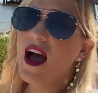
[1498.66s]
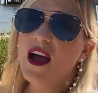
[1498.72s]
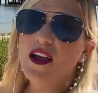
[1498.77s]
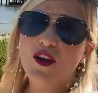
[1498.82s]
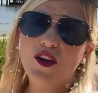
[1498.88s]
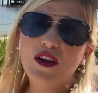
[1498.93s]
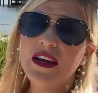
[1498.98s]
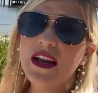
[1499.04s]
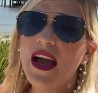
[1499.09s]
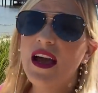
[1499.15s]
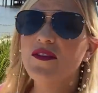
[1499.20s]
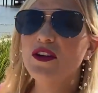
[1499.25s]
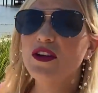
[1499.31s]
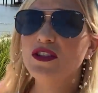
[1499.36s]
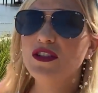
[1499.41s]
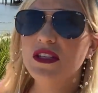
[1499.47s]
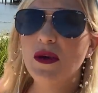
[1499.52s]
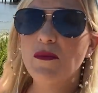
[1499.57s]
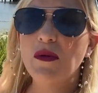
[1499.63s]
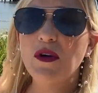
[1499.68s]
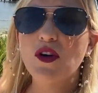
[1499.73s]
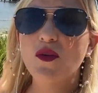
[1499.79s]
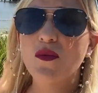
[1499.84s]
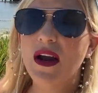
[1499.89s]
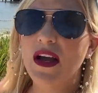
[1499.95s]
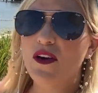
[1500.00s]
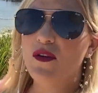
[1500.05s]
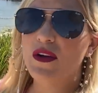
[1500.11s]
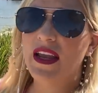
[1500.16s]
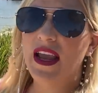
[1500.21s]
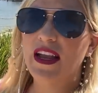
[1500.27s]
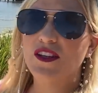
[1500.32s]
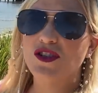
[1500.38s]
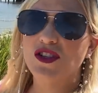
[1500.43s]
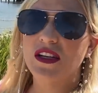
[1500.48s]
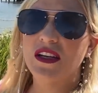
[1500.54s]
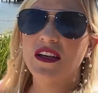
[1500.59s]
You're gonna have your typical
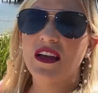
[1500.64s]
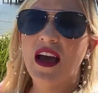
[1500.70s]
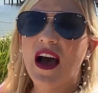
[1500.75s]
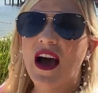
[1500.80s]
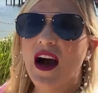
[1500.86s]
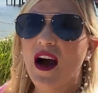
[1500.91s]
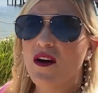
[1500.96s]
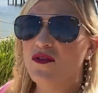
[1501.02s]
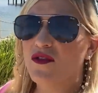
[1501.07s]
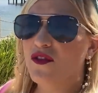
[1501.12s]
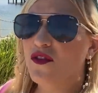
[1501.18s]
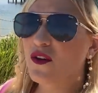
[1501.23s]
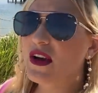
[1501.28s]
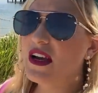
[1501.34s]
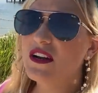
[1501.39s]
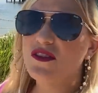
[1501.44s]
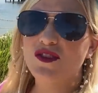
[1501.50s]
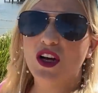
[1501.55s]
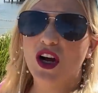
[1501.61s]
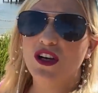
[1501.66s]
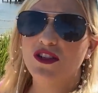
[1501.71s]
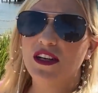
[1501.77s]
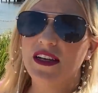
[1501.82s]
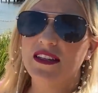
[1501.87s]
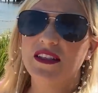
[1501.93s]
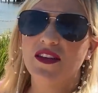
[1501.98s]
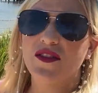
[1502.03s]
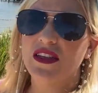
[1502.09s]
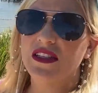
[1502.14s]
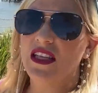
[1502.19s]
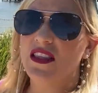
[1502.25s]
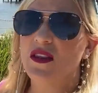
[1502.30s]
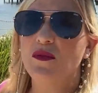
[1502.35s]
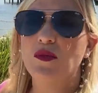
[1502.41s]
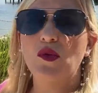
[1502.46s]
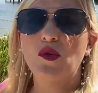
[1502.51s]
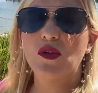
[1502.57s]
recreation um, free of charge activities at
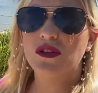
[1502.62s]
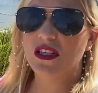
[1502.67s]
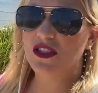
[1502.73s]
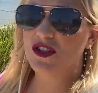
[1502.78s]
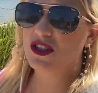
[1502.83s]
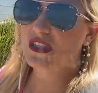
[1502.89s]
the pool, such